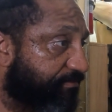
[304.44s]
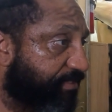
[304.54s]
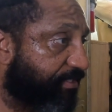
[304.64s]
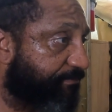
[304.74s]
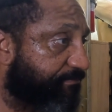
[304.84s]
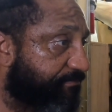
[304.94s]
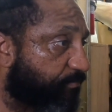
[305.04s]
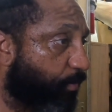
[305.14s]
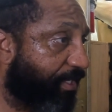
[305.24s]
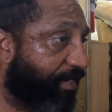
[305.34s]
of
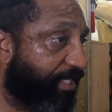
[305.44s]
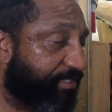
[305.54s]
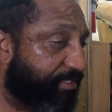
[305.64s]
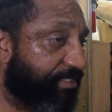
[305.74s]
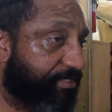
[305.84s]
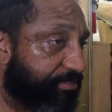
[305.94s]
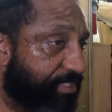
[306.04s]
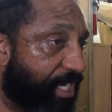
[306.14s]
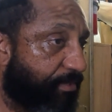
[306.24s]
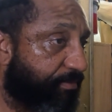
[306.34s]
where I could get a
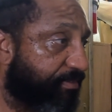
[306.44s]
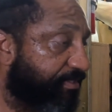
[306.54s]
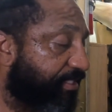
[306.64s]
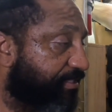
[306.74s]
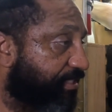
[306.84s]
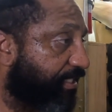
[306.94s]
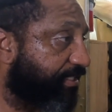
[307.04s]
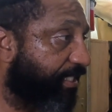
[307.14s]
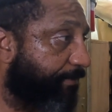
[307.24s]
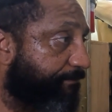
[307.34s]
shower and things
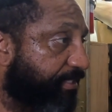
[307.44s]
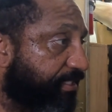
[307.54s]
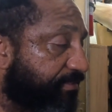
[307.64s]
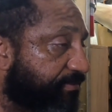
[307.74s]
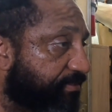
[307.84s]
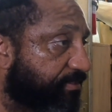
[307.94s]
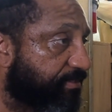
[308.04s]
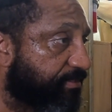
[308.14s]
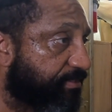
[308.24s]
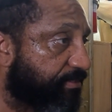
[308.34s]
like that. But
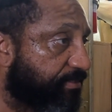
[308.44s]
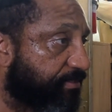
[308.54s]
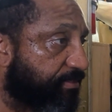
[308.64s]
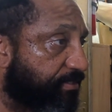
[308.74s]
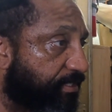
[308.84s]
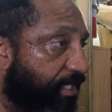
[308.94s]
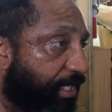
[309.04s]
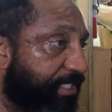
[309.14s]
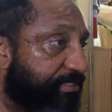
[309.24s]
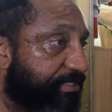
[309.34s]

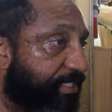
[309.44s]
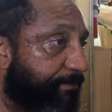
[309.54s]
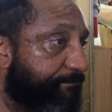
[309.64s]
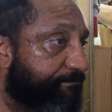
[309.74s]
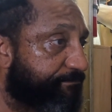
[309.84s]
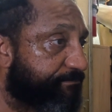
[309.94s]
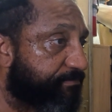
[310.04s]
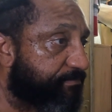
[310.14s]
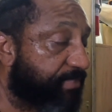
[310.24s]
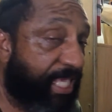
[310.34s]
I ended up
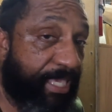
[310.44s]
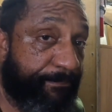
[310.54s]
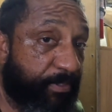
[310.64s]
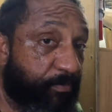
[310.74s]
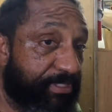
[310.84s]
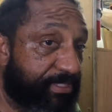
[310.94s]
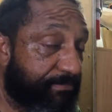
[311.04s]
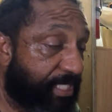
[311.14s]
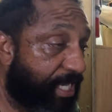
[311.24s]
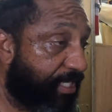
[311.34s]
camping with
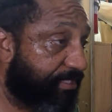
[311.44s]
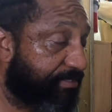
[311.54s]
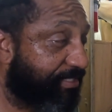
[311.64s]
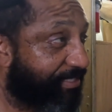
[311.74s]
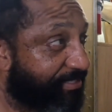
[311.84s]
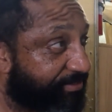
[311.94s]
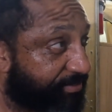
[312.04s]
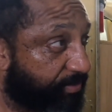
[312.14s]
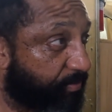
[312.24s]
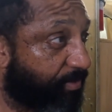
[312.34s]
some guys. At
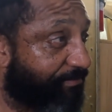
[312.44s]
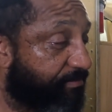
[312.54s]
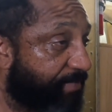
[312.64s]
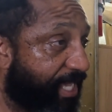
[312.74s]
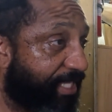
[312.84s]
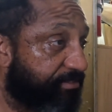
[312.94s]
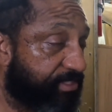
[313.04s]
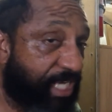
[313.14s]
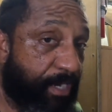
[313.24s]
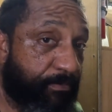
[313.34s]
least two of them had
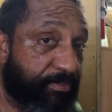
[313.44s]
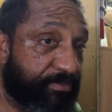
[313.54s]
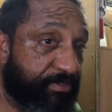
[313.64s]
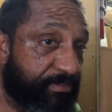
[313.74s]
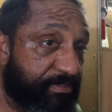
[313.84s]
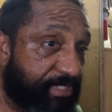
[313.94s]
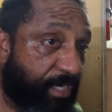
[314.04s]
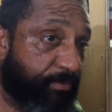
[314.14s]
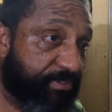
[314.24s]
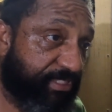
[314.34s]
showers
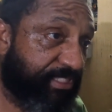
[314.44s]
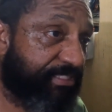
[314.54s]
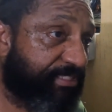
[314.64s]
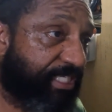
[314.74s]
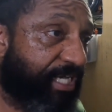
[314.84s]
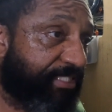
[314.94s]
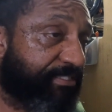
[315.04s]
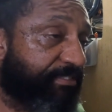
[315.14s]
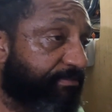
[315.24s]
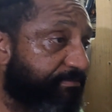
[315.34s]
inside
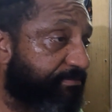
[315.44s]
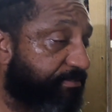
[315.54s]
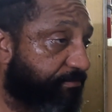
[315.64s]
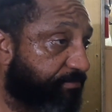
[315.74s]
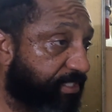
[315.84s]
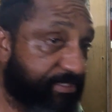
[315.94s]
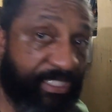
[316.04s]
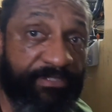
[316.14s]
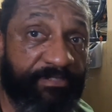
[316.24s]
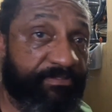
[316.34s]
their rigs.
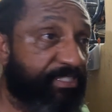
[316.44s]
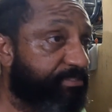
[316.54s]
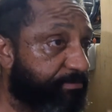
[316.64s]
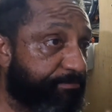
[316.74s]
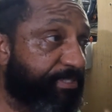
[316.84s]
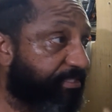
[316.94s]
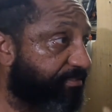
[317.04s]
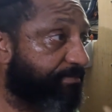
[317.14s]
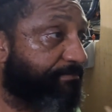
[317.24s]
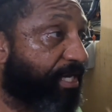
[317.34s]
Now their rigs are
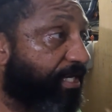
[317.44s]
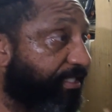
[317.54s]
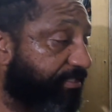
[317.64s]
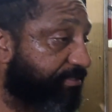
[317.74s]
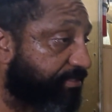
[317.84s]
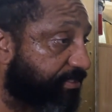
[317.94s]
bigger than mine,